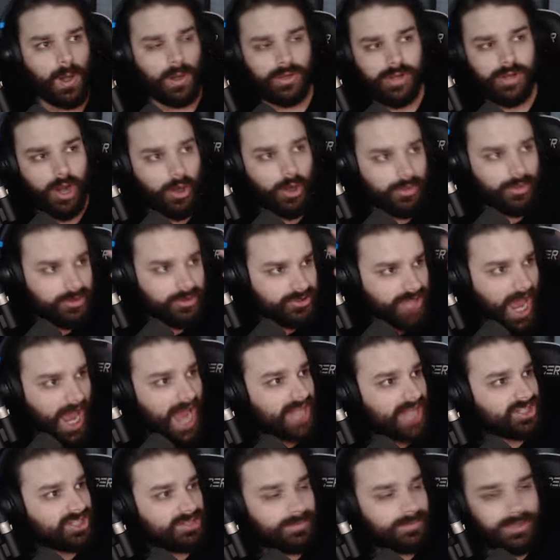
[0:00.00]
you know, there's
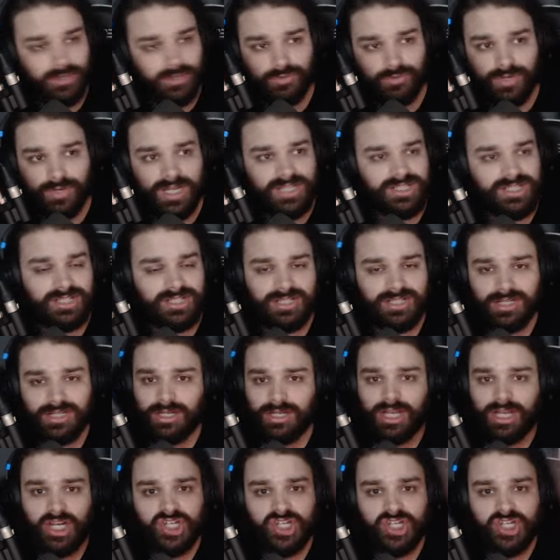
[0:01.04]
has to be a reason to